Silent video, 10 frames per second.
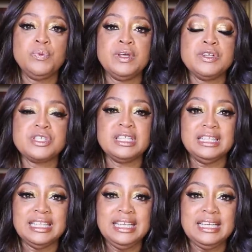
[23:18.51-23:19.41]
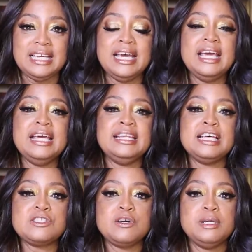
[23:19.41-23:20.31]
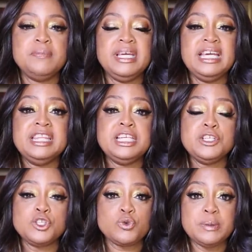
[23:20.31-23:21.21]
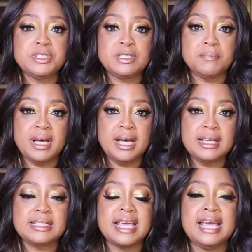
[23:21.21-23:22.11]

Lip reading: There's a link that's going to be in the description box